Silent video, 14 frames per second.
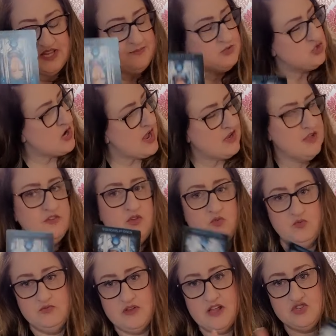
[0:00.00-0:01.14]
keep track of
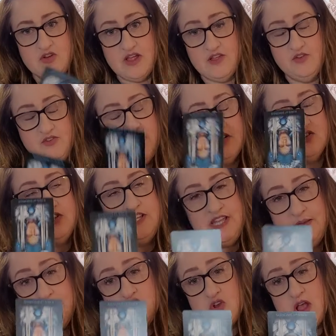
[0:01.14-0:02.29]
you not track you down
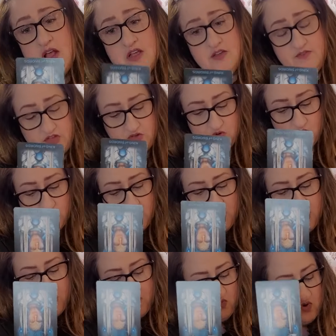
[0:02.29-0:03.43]
keep track of you
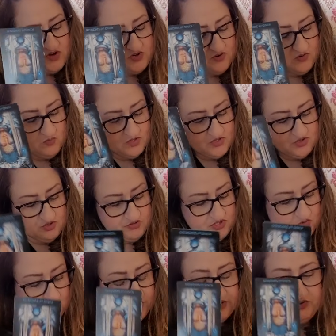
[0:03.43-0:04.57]
wondering what you're
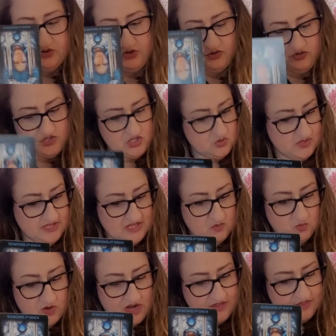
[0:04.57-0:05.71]
doing who you're doing it
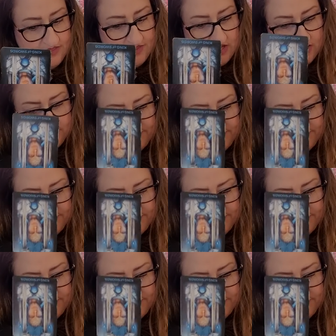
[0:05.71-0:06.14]
with